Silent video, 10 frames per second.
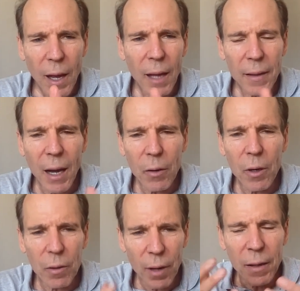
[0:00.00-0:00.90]
And now
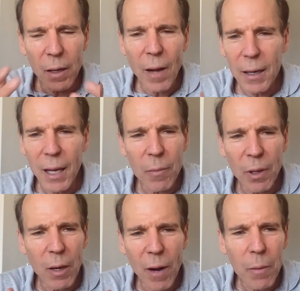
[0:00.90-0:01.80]
they're, and they're not able,
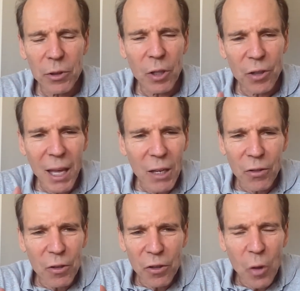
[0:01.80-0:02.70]
and they're able to
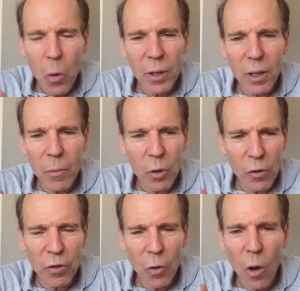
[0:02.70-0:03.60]
taste the sodium or the
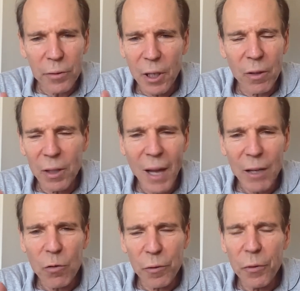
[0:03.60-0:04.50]
salt in a
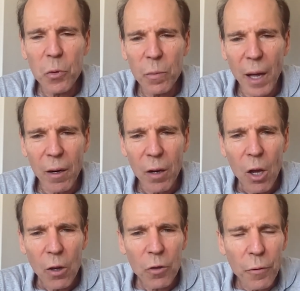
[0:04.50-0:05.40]
natural food better.
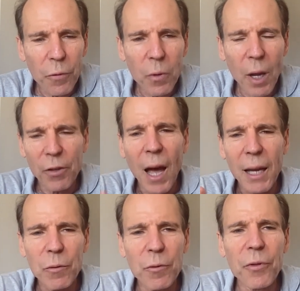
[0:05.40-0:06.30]
So food has a
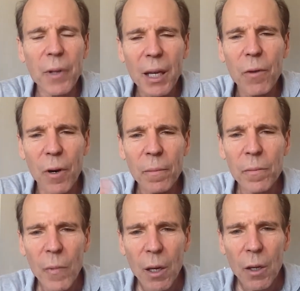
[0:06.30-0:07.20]
heightened flavor.
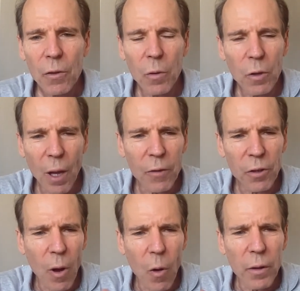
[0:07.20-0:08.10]
So there's,
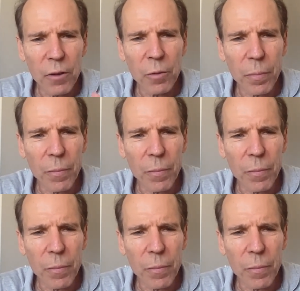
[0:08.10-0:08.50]
so all this